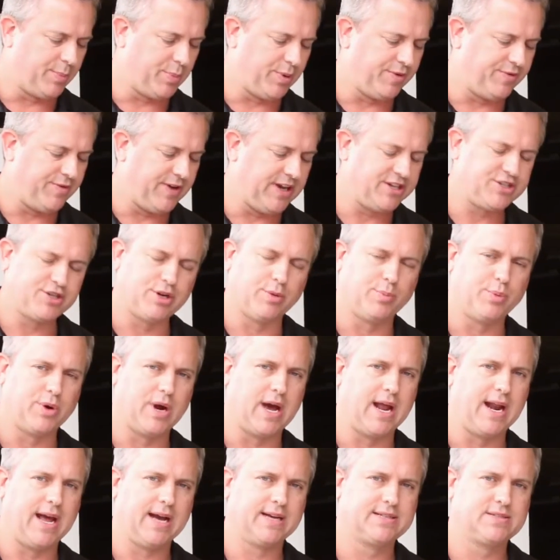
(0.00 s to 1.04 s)
of professional
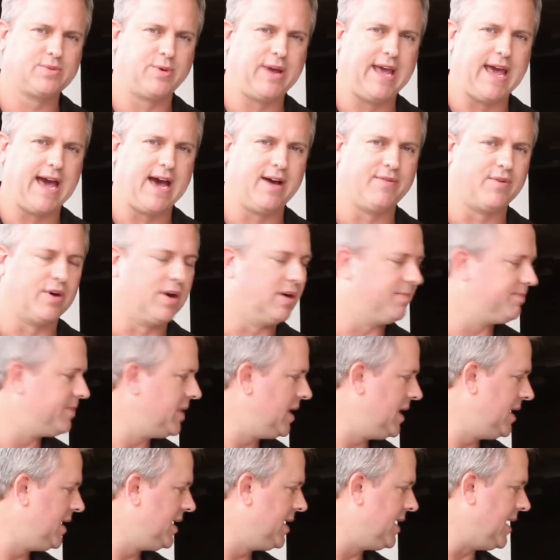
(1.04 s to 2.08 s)
products we have are
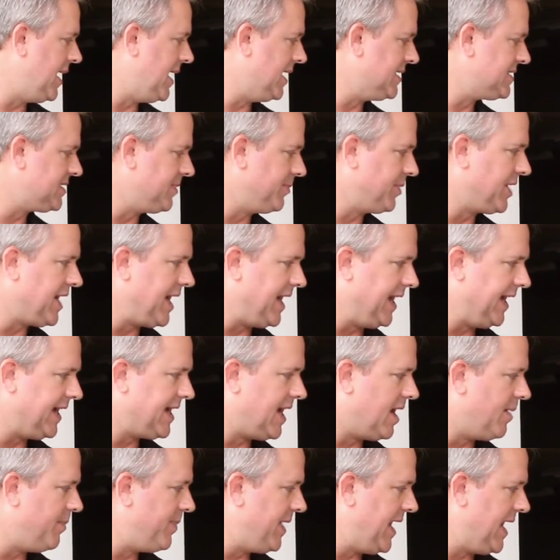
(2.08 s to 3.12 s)
some cutting
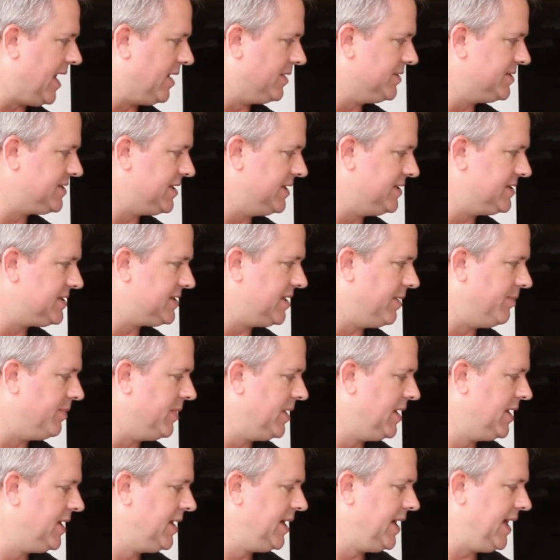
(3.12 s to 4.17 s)
compounds and
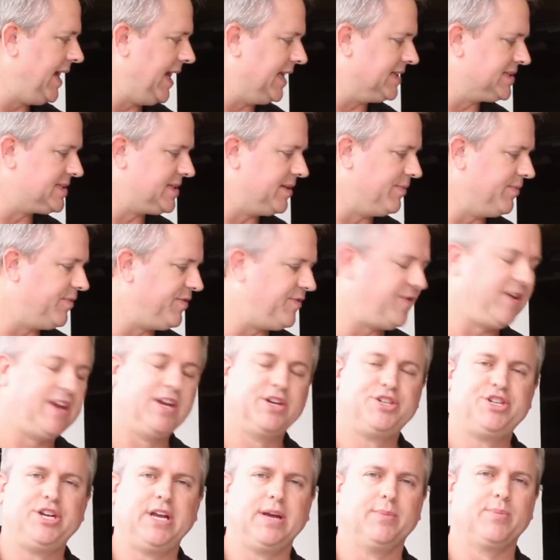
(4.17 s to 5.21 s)
some
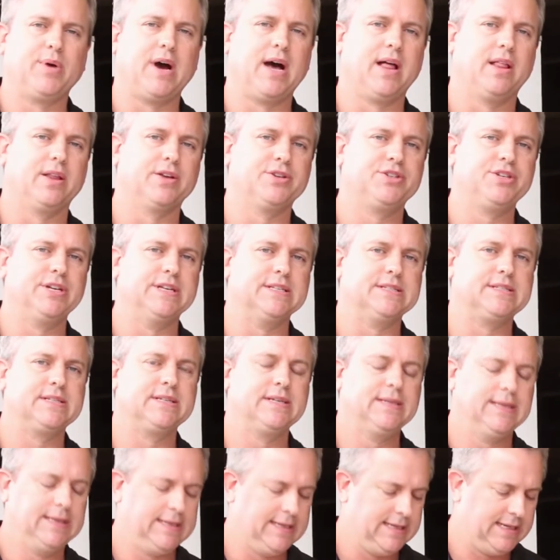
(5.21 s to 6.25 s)
finishing polishes.
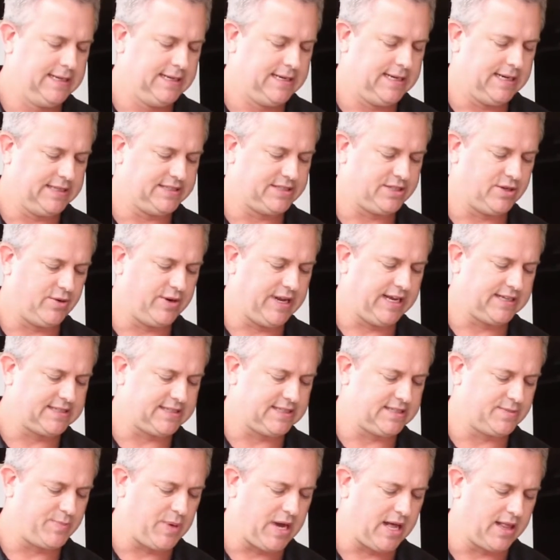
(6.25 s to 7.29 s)

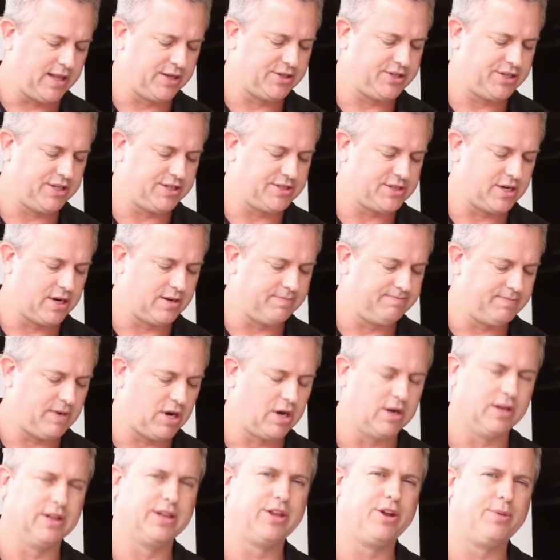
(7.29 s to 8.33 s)
SONAX's polishes are
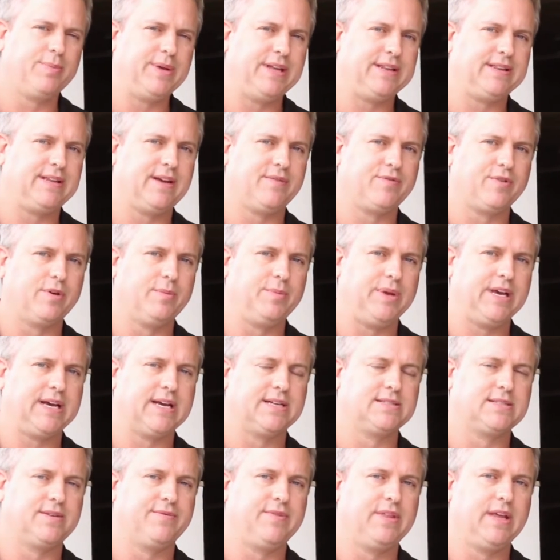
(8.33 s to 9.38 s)
a little bit different
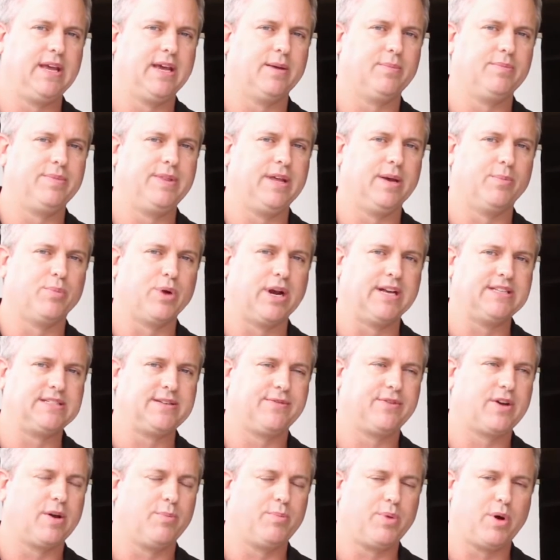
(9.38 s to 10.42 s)
because of the
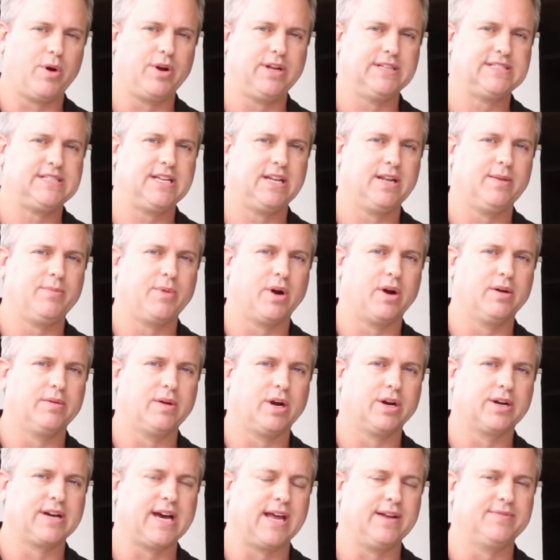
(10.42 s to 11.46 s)
abrasive components in them are
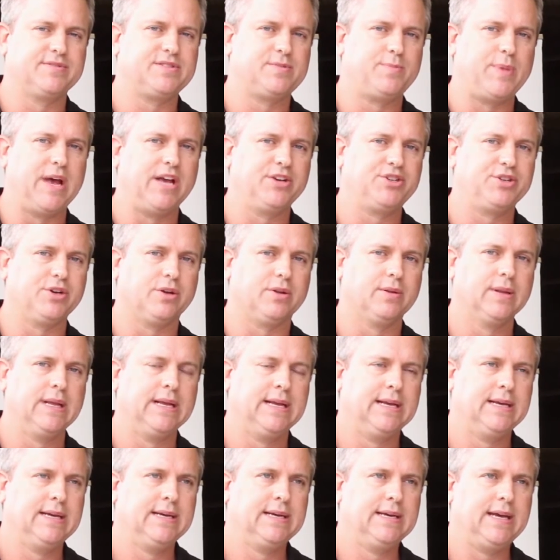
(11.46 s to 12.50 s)
kind of special,
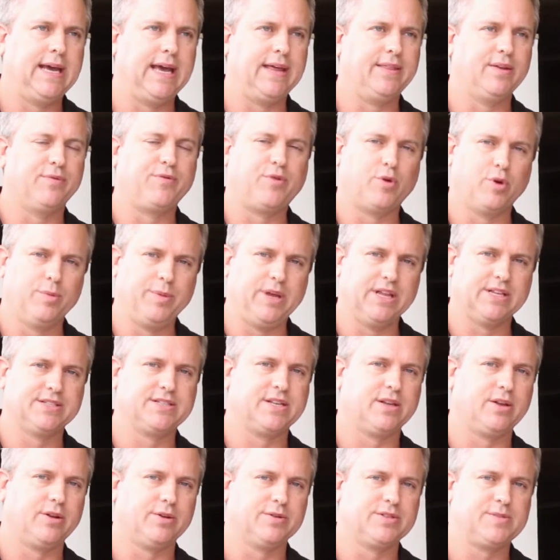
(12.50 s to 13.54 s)
and the formula is
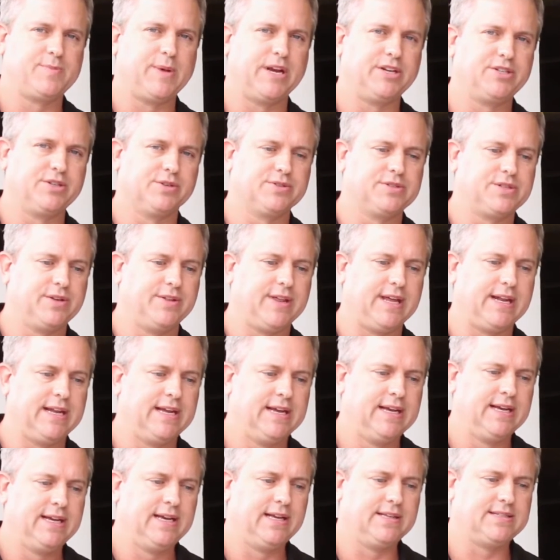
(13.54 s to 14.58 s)
a little special so that
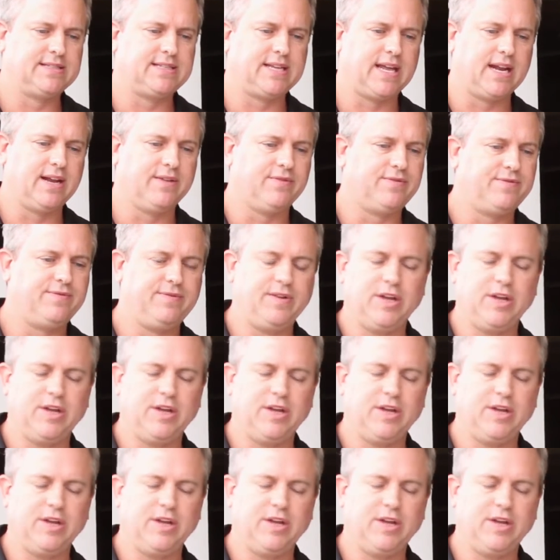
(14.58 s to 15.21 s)
instead of